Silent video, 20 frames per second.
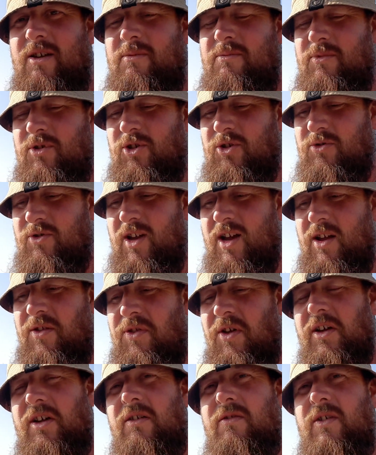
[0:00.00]
So yeah,
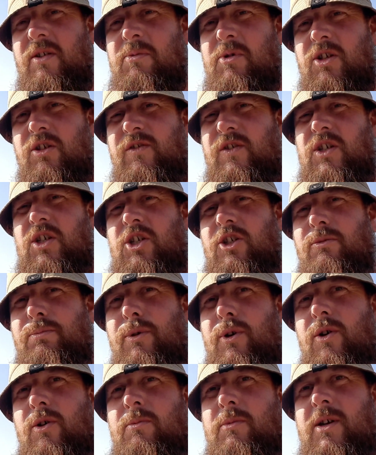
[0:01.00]
thank you very much for your
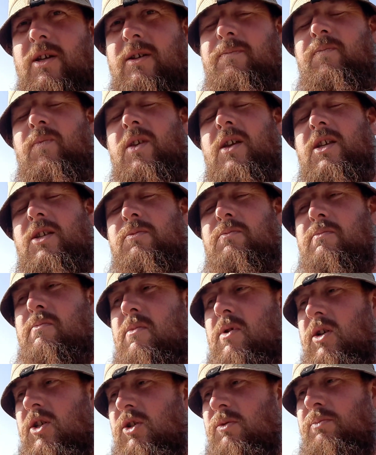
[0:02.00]
support, mate. It's
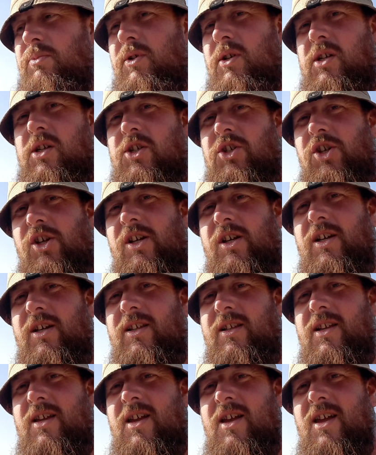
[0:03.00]
much
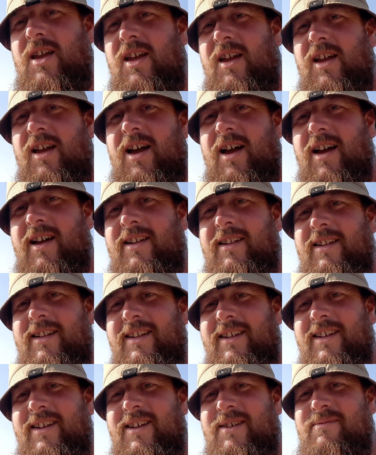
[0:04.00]
appreciated. And
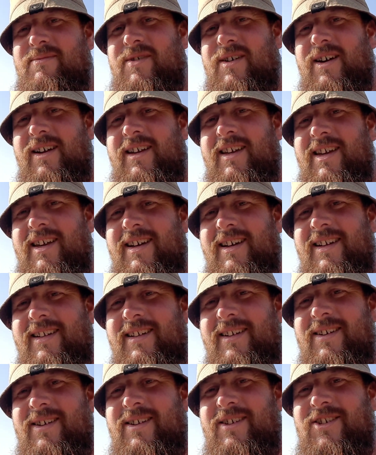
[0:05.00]
he had
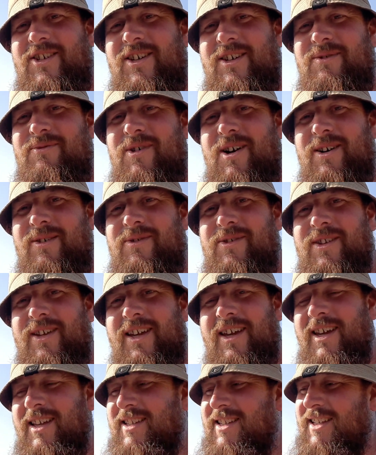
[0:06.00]
a good chin wag with the
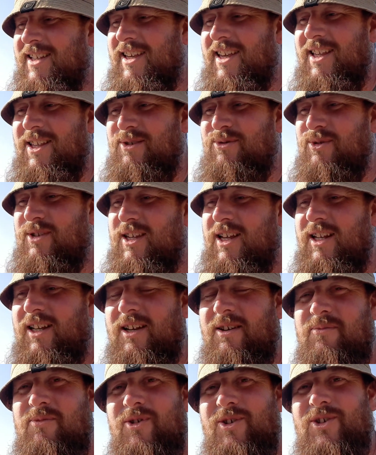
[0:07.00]
kids. The kids were telling
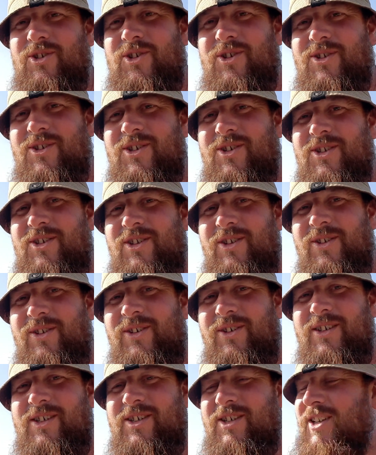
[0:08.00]
him all sorts of
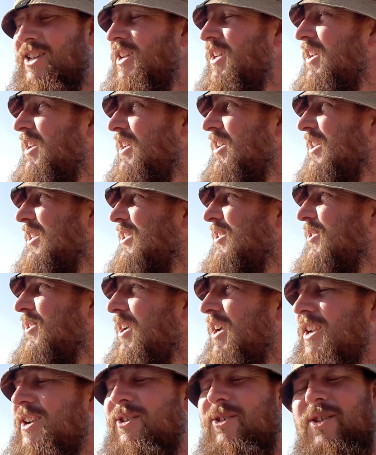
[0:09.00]
stories. So
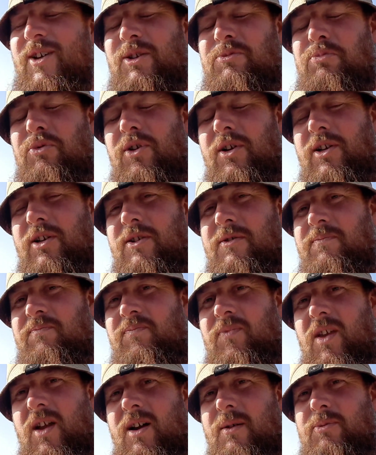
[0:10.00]
yeah, no, that's brilliant,
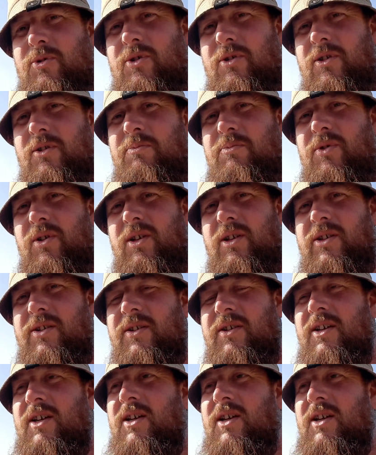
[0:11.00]
absolutely brilliant.